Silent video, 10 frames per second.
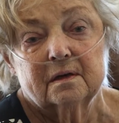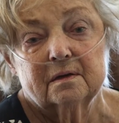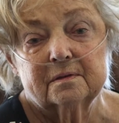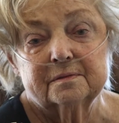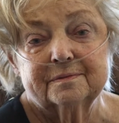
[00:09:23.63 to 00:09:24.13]

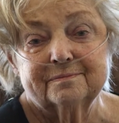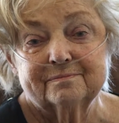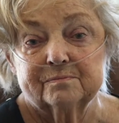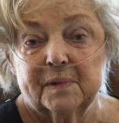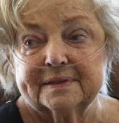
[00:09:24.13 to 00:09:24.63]

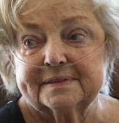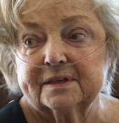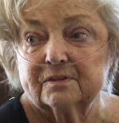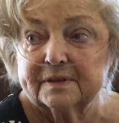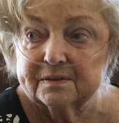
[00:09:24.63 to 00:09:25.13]

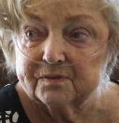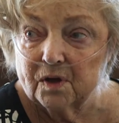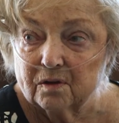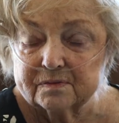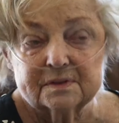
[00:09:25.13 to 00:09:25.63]
monetarily
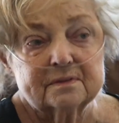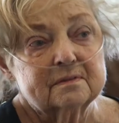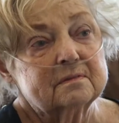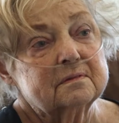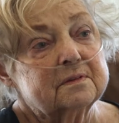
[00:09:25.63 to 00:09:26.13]
involved.
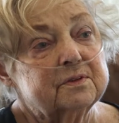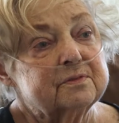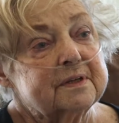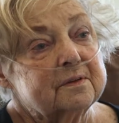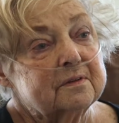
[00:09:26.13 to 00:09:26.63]

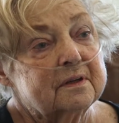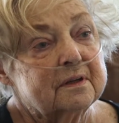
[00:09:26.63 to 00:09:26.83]
Use that